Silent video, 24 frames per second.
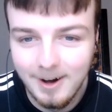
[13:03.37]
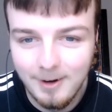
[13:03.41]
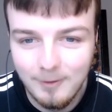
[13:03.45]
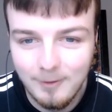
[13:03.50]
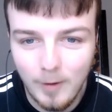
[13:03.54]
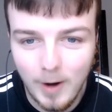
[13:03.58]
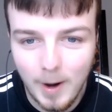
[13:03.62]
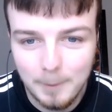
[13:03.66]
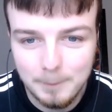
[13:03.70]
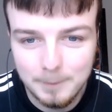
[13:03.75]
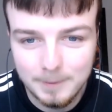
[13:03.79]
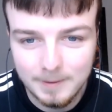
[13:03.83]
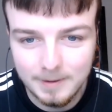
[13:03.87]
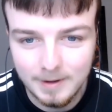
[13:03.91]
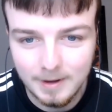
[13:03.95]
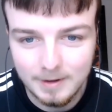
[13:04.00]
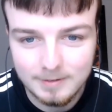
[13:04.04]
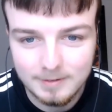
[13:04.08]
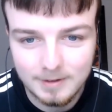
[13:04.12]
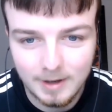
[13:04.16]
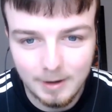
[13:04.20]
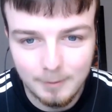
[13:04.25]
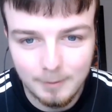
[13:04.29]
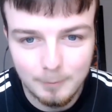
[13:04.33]
what happened in
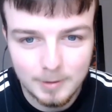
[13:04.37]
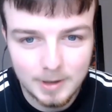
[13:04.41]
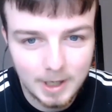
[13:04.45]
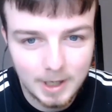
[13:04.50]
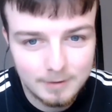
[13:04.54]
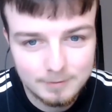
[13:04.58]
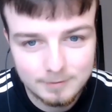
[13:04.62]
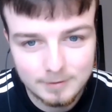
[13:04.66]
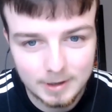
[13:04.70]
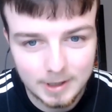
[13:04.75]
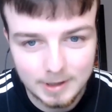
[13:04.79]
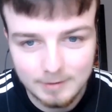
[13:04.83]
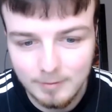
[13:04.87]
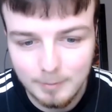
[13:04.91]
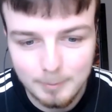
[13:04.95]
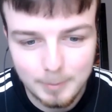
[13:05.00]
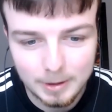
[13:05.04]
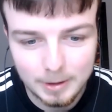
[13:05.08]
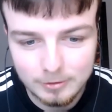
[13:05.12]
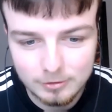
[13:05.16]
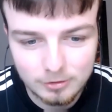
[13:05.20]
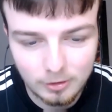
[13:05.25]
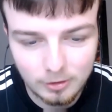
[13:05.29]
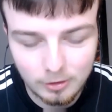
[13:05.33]
this game, we have to give a
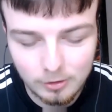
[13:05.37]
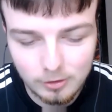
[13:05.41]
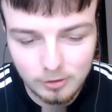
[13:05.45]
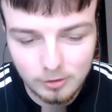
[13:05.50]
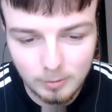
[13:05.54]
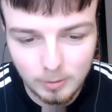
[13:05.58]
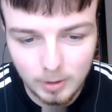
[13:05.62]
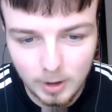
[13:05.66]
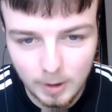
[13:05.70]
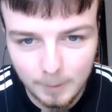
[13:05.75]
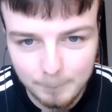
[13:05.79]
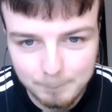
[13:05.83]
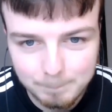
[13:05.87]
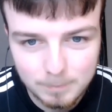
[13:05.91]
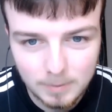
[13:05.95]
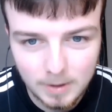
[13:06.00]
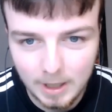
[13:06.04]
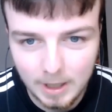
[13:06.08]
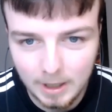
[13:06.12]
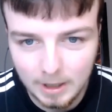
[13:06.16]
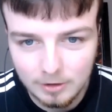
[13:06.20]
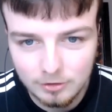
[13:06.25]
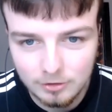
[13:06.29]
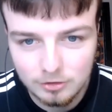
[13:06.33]
mention to
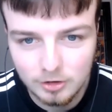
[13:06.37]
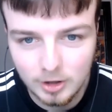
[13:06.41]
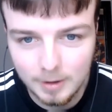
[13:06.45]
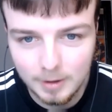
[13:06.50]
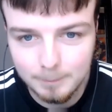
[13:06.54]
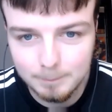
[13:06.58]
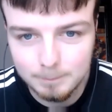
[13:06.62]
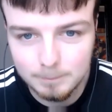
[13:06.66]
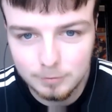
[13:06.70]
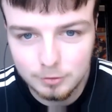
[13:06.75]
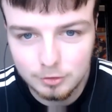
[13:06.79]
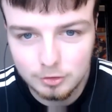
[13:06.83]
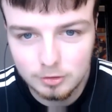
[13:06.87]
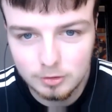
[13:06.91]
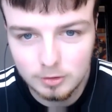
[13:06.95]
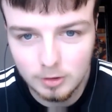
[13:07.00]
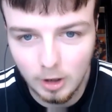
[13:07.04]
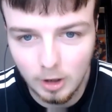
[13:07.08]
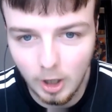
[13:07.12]
Ellis Sims.